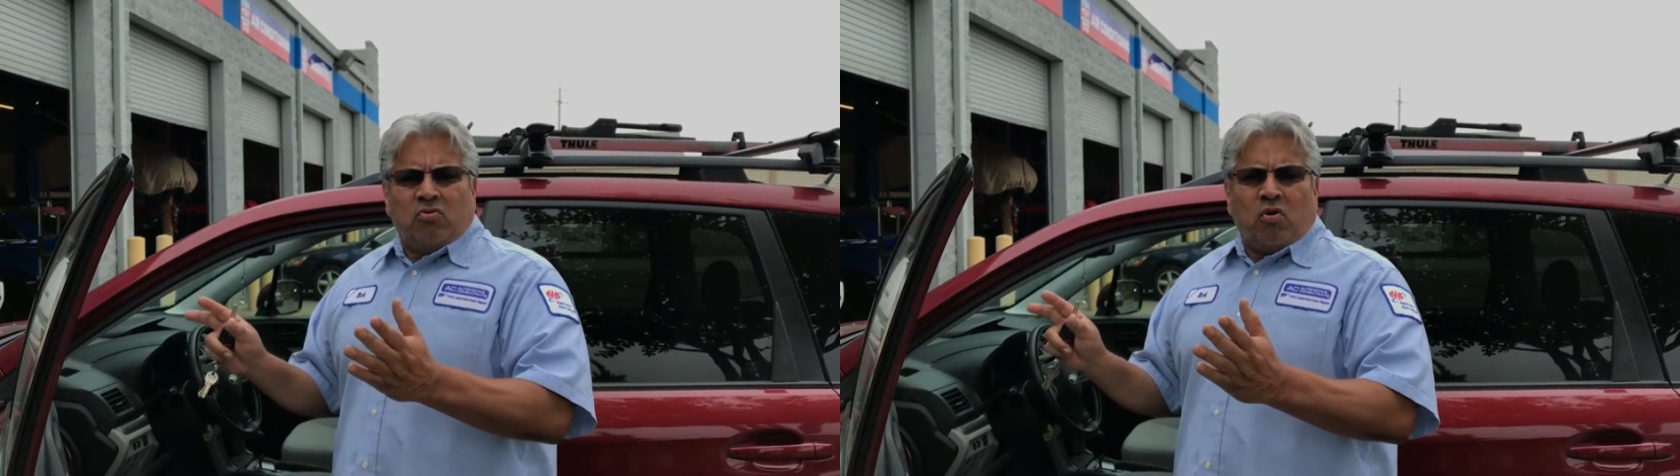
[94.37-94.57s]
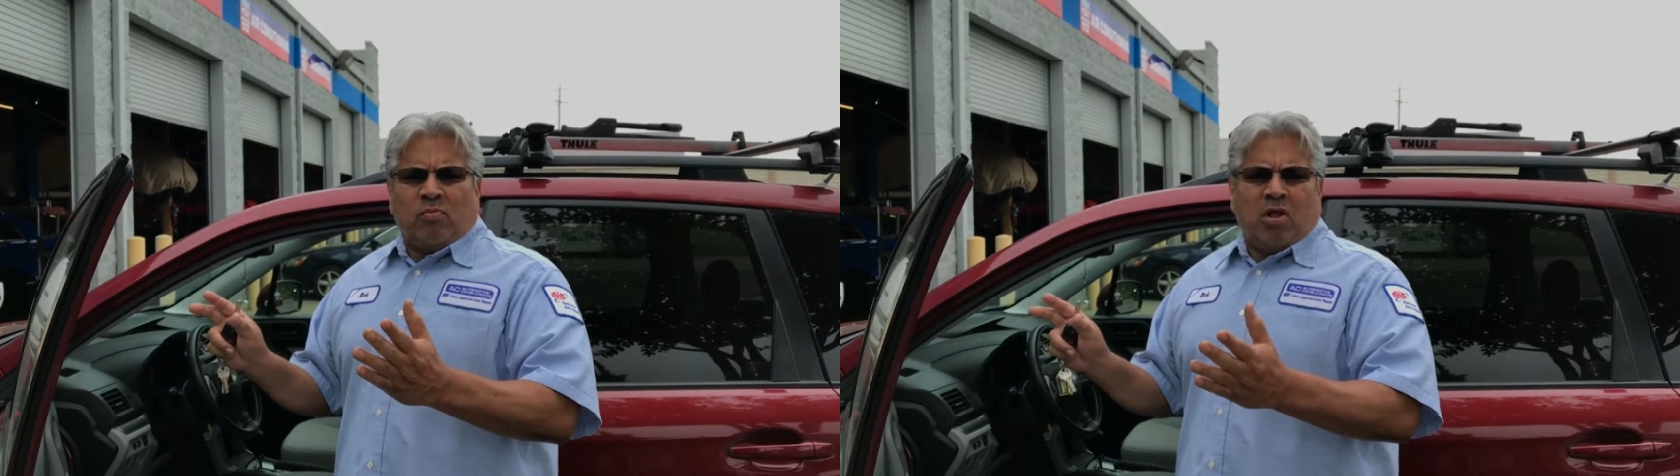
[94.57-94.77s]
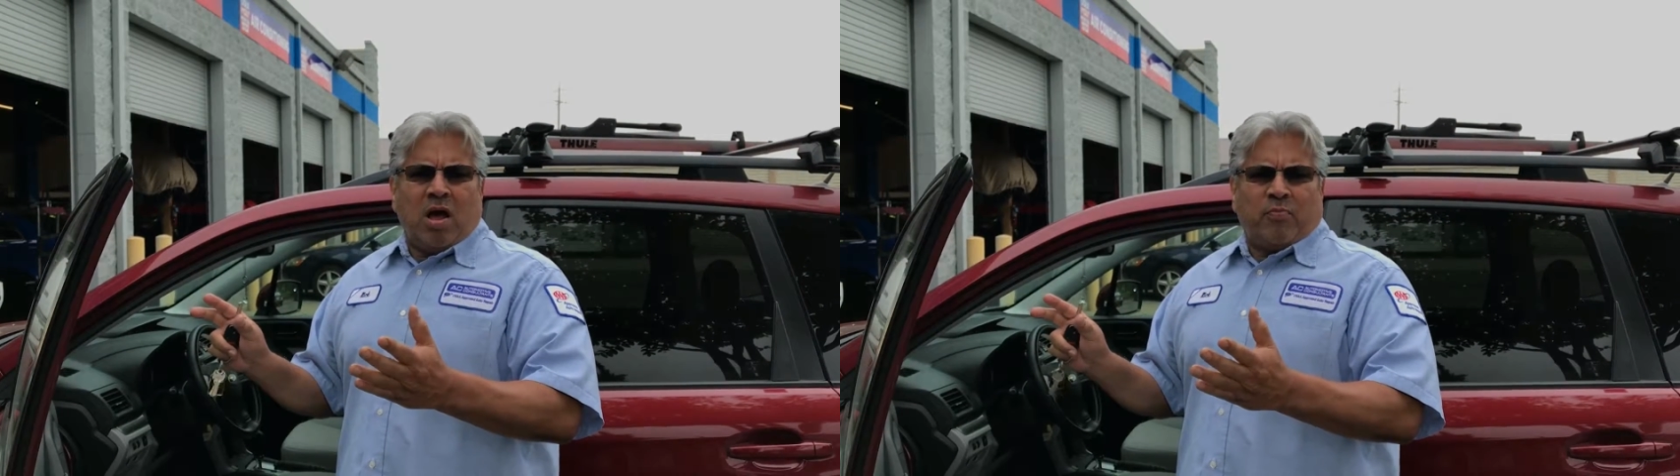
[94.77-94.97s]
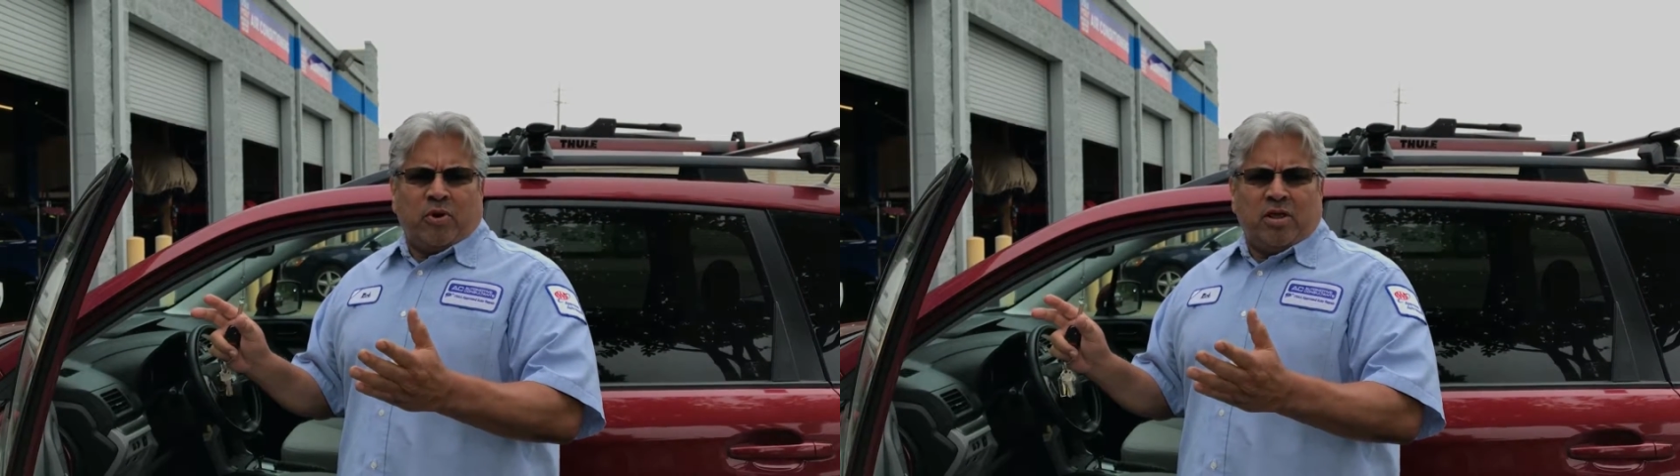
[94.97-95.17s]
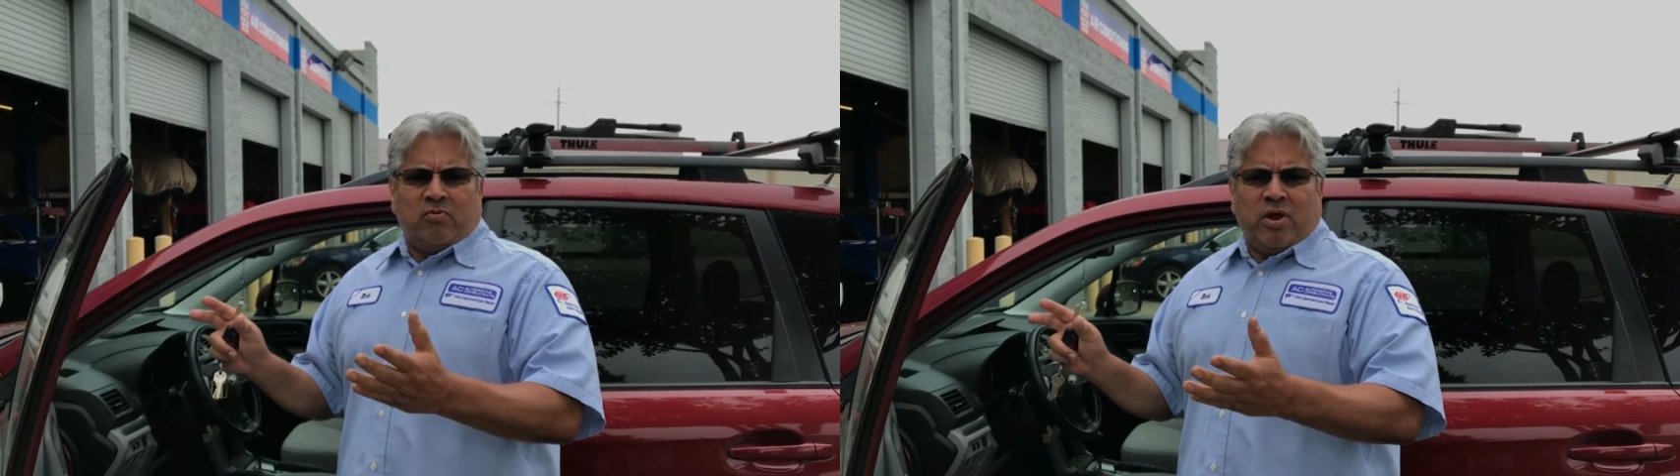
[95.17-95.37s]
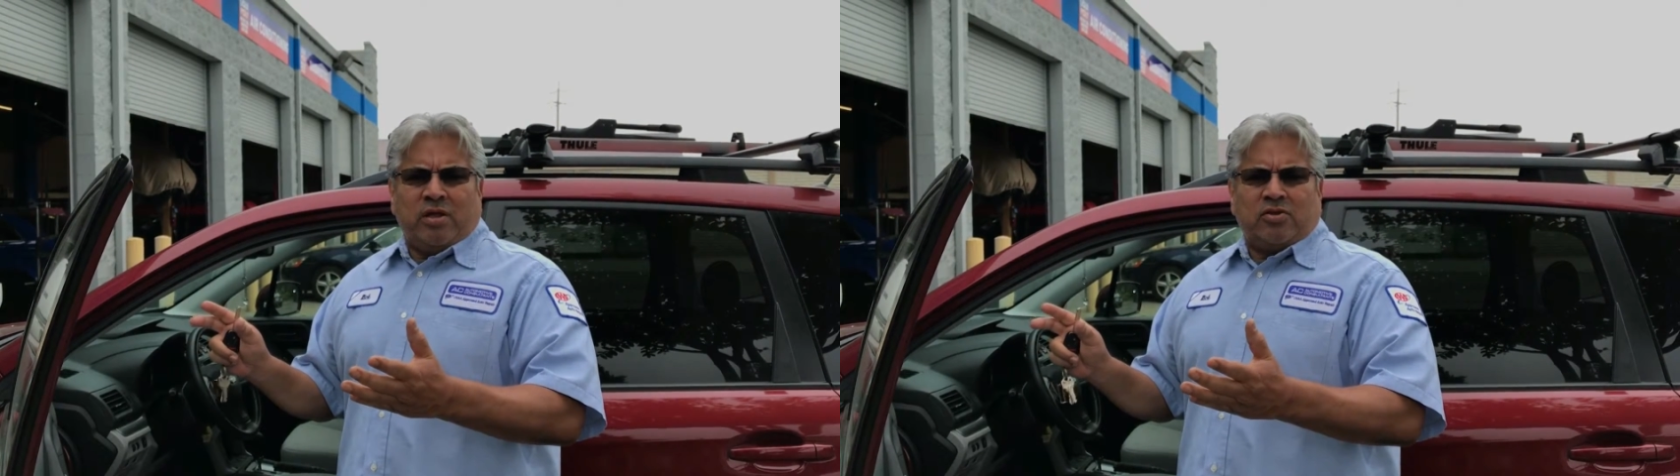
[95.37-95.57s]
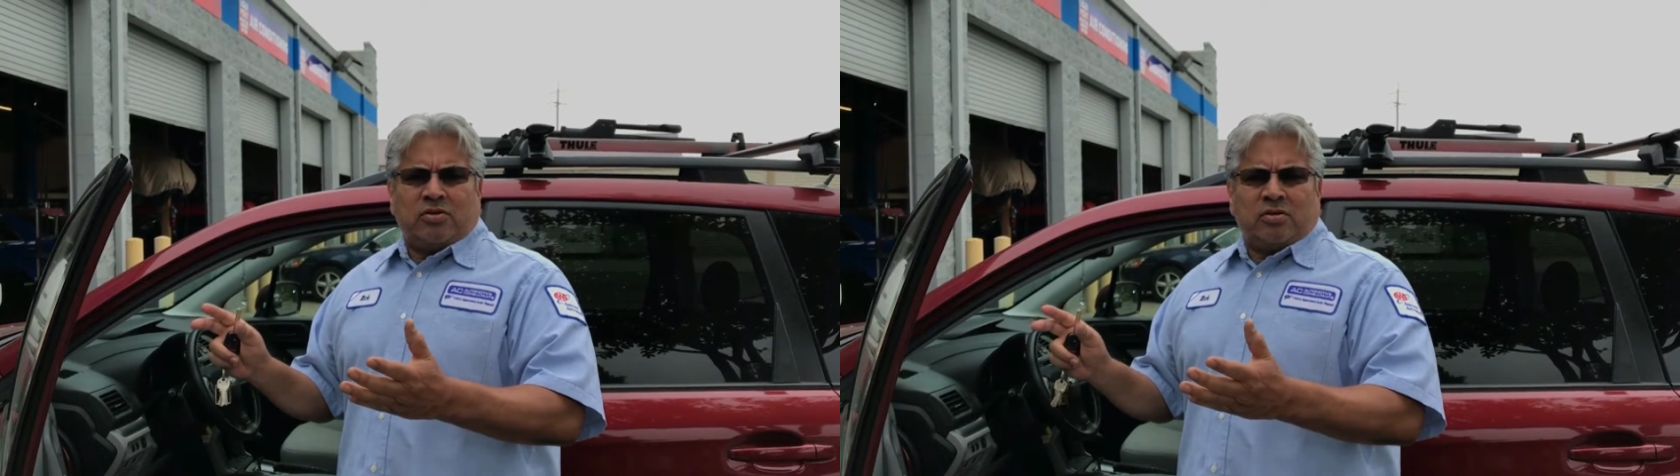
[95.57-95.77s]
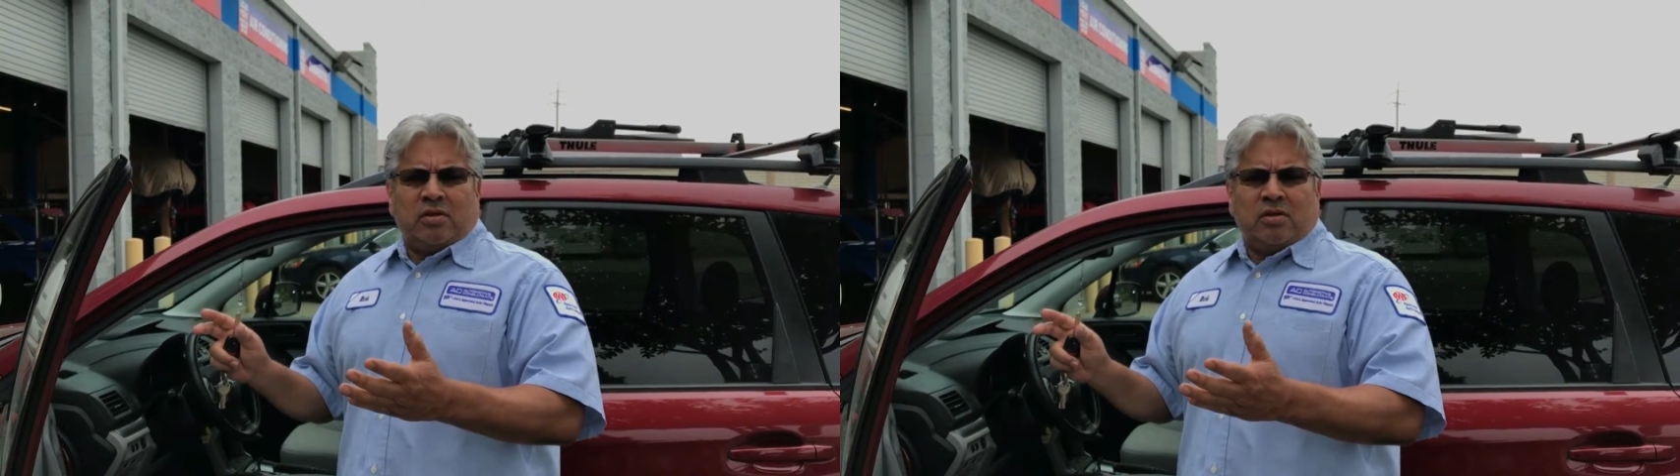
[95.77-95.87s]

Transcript: normal operating range.